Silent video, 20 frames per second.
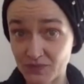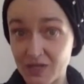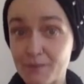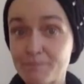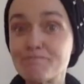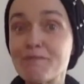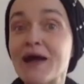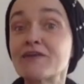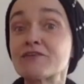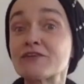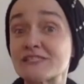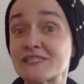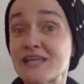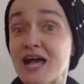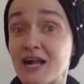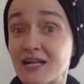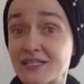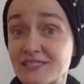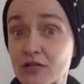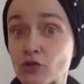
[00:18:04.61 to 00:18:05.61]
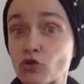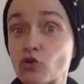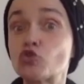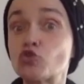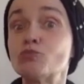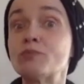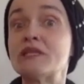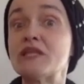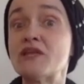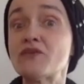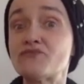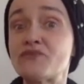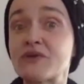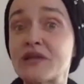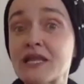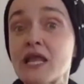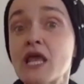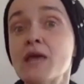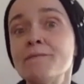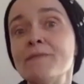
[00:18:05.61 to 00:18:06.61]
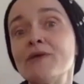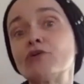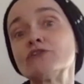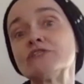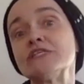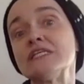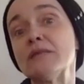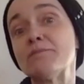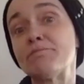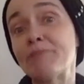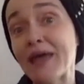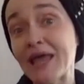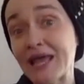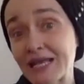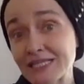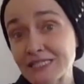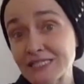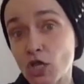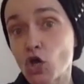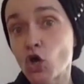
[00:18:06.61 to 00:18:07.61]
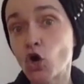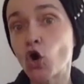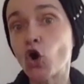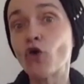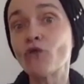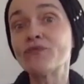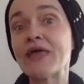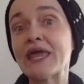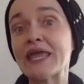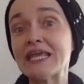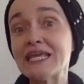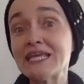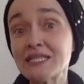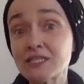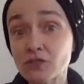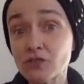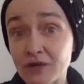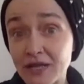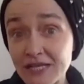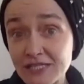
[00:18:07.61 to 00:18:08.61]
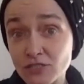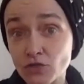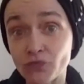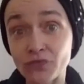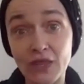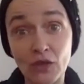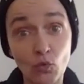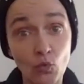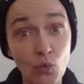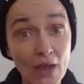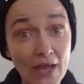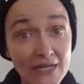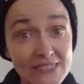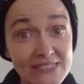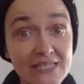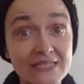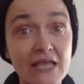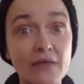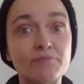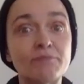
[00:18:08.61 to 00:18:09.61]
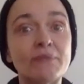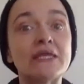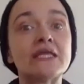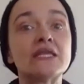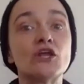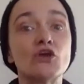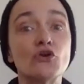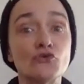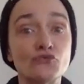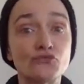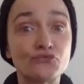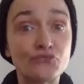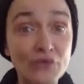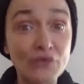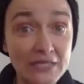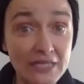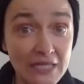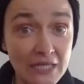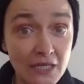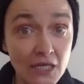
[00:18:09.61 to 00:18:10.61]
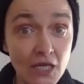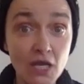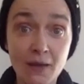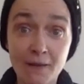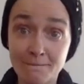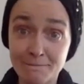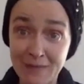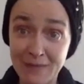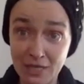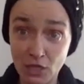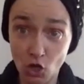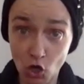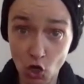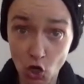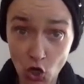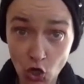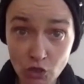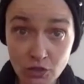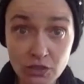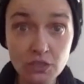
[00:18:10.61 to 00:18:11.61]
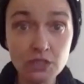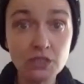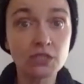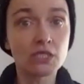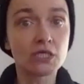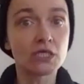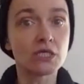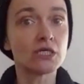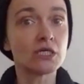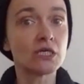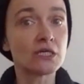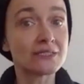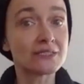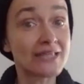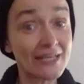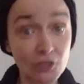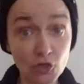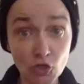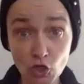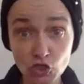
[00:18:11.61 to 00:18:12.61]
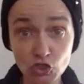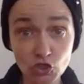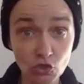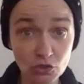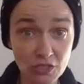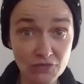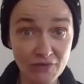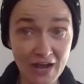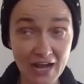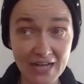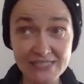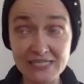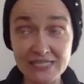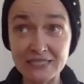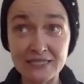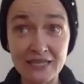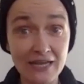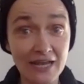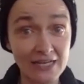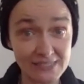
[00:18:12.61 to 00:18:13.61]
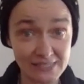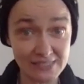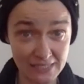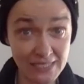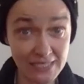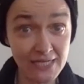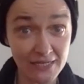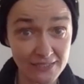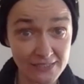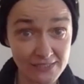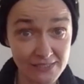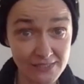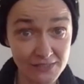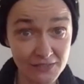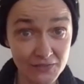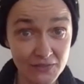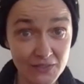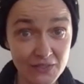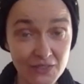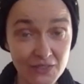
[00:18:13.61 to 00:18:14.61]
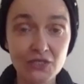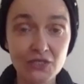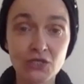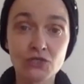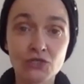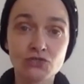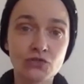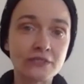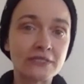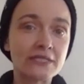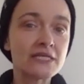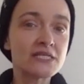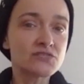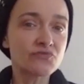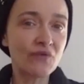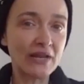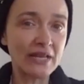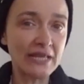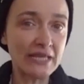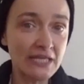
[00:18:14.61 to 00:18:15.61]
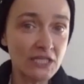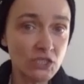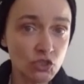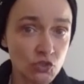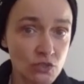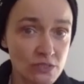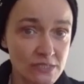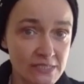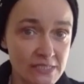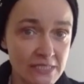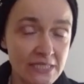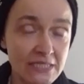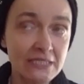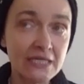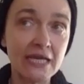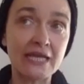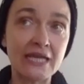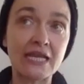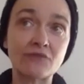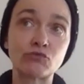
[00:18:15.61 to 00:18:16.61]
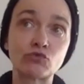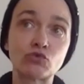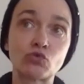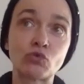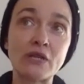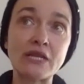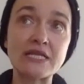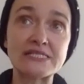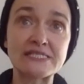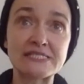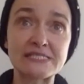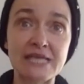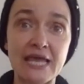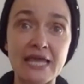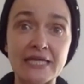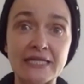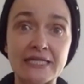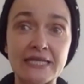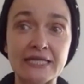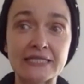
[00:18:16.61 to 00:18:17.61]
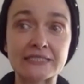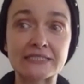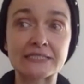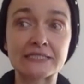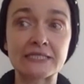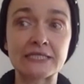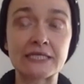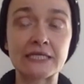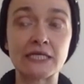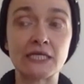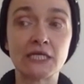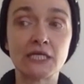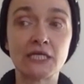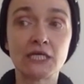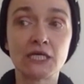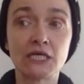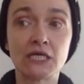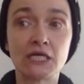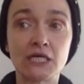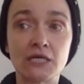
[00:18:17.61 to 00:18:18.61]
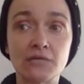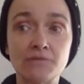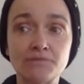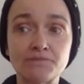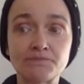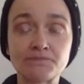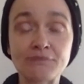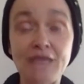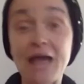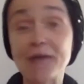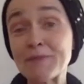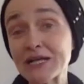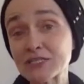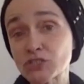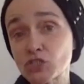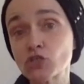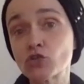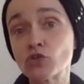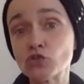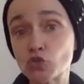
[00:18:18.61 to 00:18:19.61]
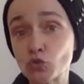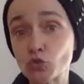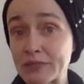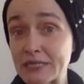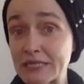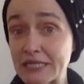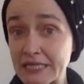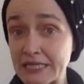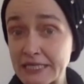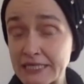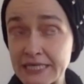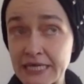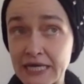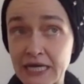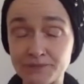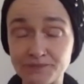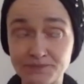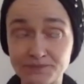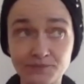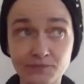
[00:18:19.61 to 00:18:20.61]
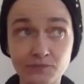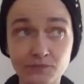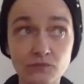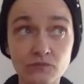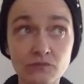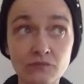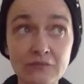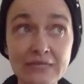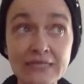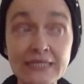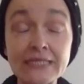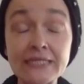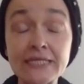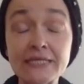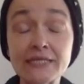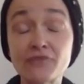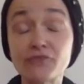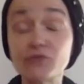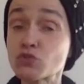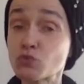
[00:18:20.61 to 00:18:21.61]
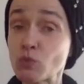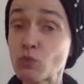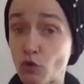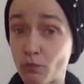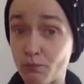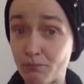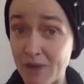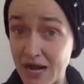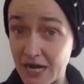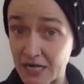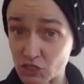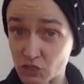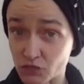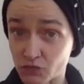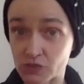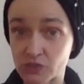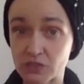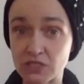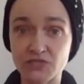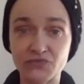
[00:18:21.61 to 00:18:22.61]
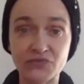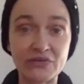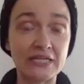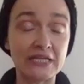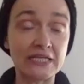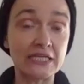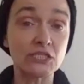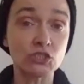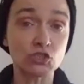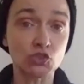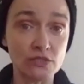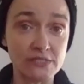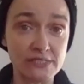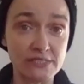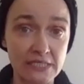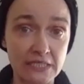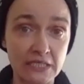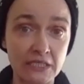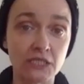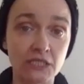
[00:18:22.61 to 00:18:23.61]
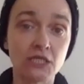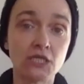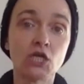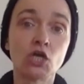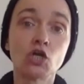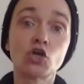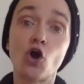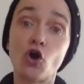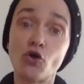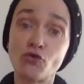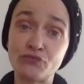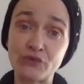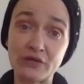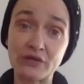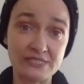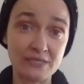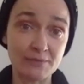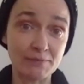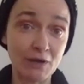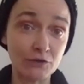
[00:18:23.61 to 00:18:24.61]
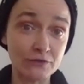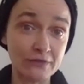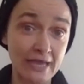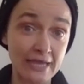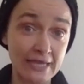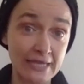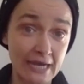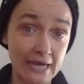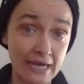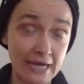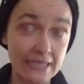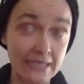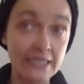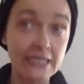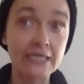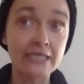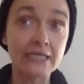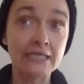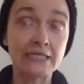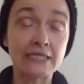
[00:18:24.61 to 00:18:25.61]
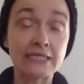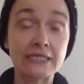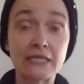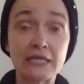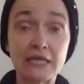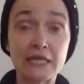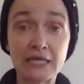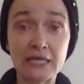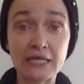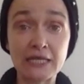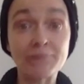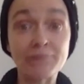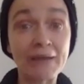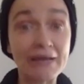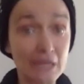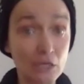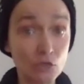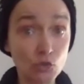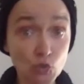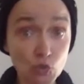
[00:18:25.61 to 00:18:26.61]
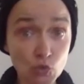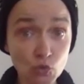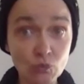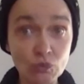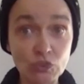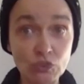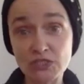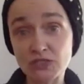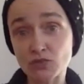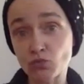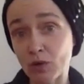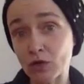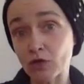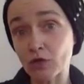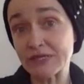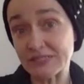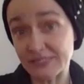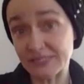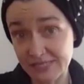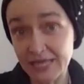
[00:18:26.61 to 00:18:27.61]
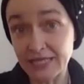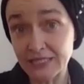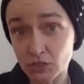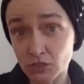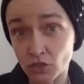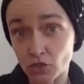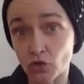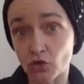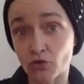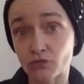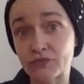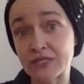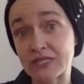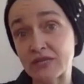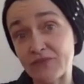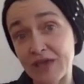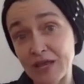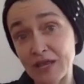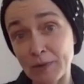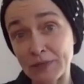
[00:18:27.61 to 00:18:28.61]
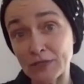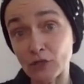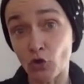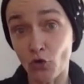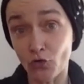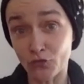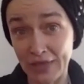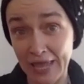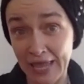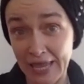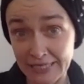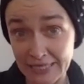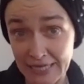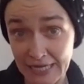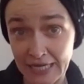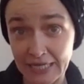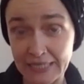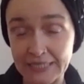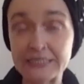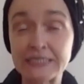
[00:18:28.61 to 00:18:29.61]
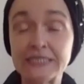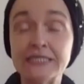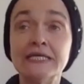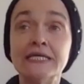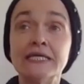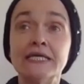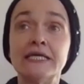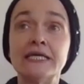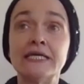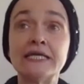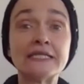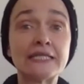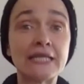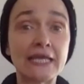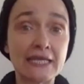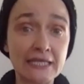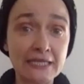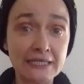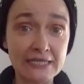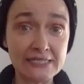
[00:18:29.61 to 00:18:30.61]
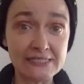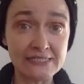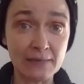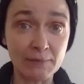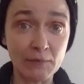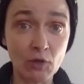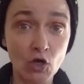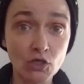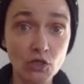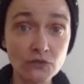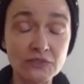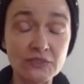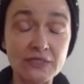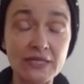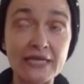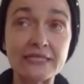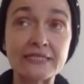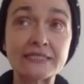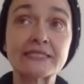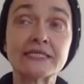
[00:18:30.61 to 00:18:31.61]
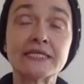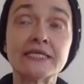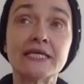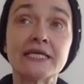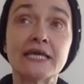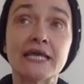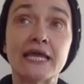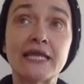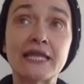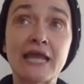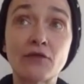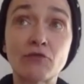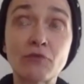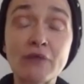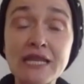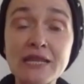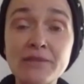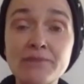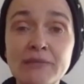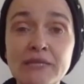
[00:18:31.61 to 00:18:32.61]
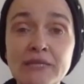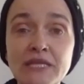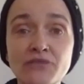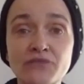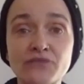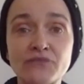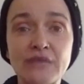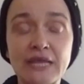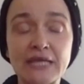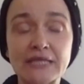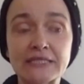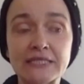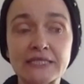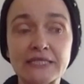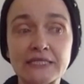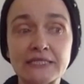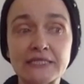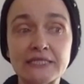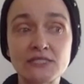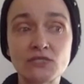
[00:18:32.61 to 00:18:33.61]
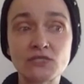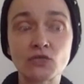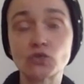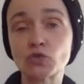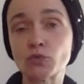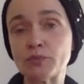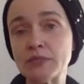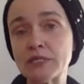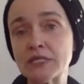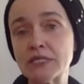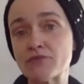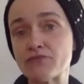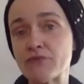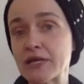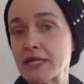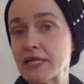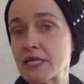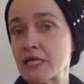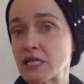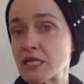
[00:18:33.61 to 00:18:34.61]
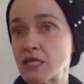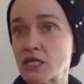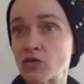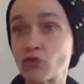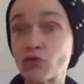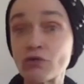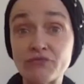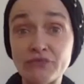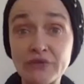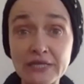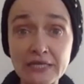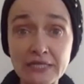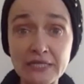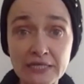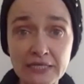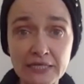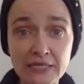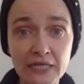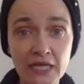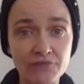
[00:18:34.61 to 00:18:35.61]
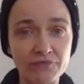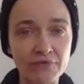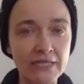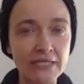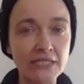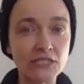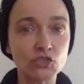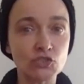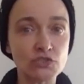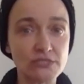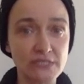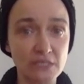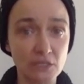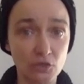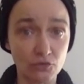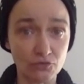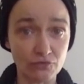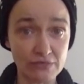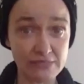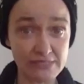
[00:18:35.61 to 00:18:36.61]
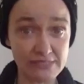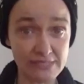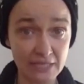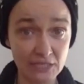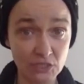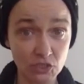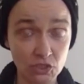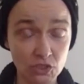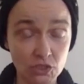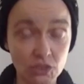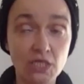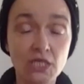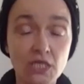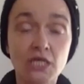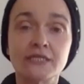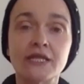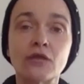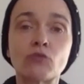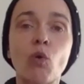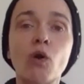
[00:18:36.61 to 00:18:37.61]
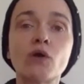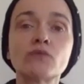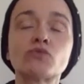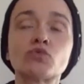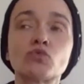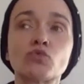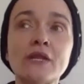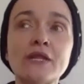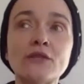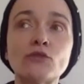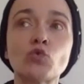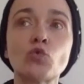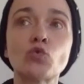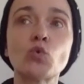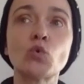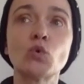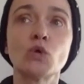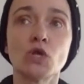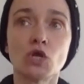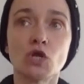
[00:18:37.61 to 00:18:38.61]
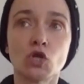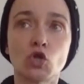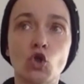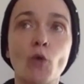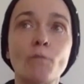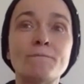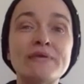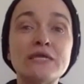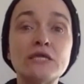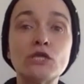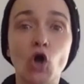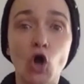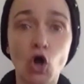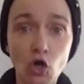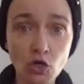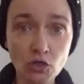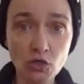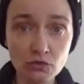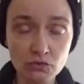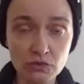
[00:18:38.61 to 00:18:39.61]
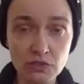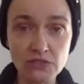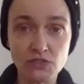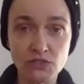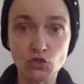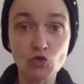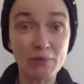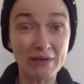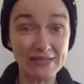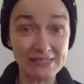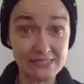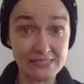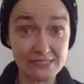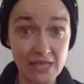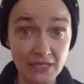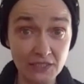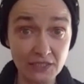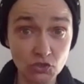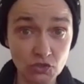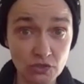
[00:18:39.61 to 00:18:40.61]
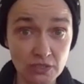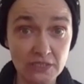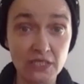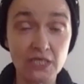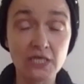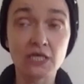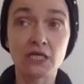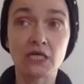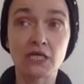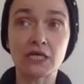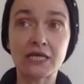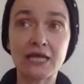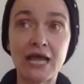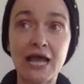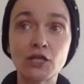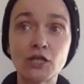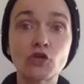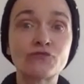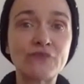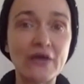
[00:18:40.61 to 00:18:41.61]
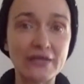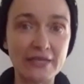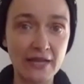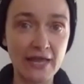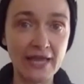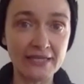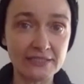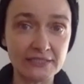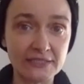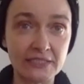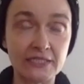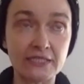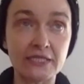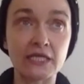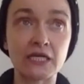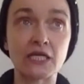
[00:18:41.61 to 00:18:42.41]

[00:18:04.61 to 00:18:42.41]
My results are going to be different because it depends on the interest, on the queries that I've been feeding my own technological device in the last years. So it is very interesting, and I would really say that I'm actually going to be in India in the first week of March for this very interesting conference about AI in Bangalore, which is one of the center of the development of AI in the Indian subcontinent. And I really believe that it is going to be a very revealing and very interesting conversation that want really to go beyond this human-centric kind of dialectic.